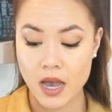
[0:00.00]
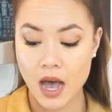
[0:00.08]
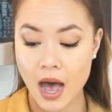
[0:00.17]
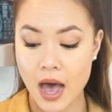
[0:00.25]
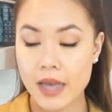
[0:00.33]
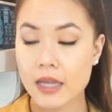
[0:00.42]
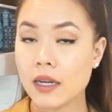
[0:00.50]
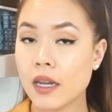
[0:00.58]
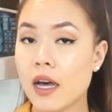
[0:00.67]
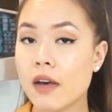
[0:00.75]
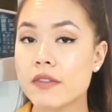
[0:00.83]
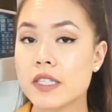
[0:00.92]
I
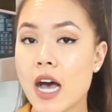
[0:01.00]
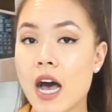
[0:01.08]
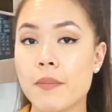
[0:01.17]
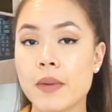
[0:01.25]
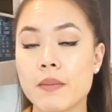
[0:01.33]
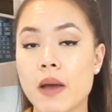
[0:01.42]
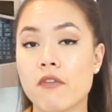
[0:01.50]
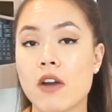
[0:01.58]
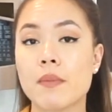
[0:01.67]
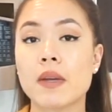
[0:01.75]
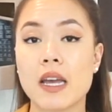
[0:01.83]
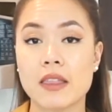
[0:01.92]
love topping my
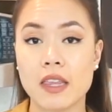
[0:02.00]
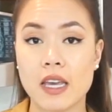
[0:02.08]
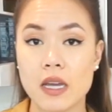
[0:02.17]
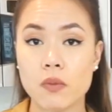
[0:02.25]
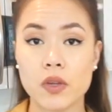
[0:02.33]
ramen at the end